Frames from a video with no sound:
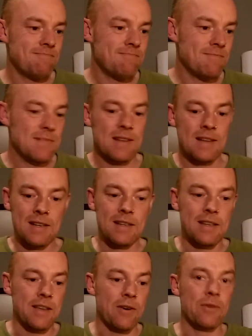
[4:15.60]
There
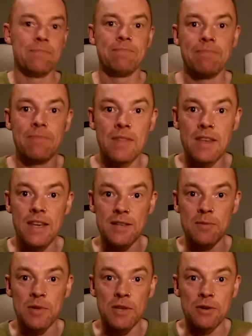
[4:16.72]
you go, easy
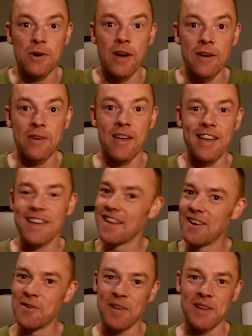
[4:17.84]
when you know how. I
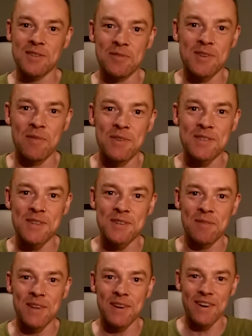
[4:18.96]
hope that's of some use to
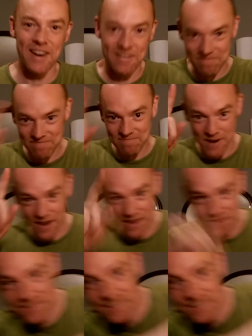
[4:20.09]
somebody. Alright, bye.